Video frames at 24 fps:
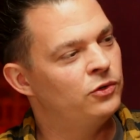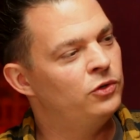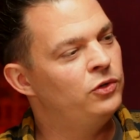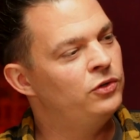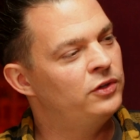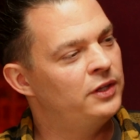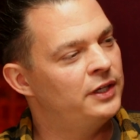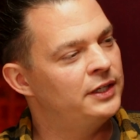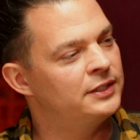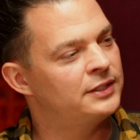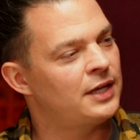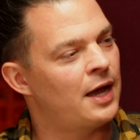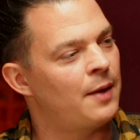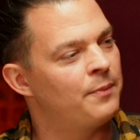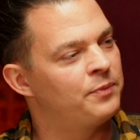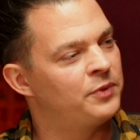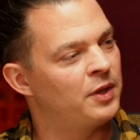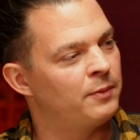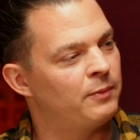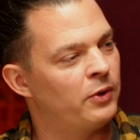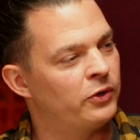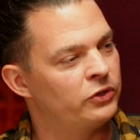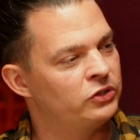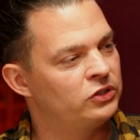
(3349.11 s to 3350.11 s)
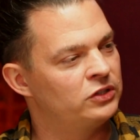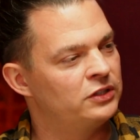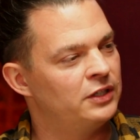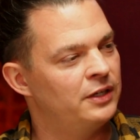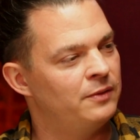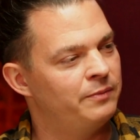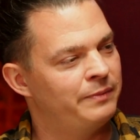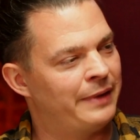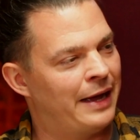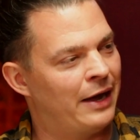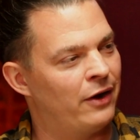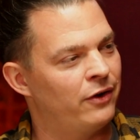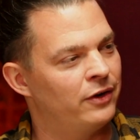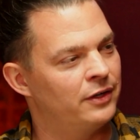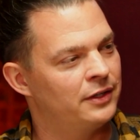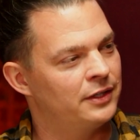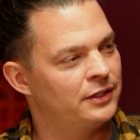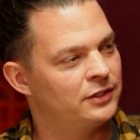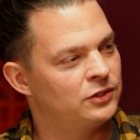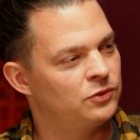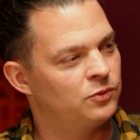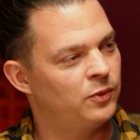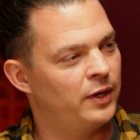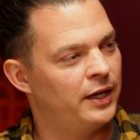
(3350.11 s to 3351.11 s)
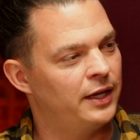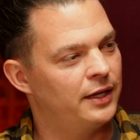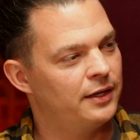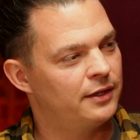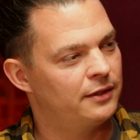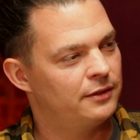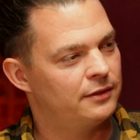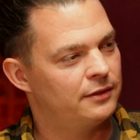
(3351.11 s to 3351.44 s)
Who do you think's up the most in power this week?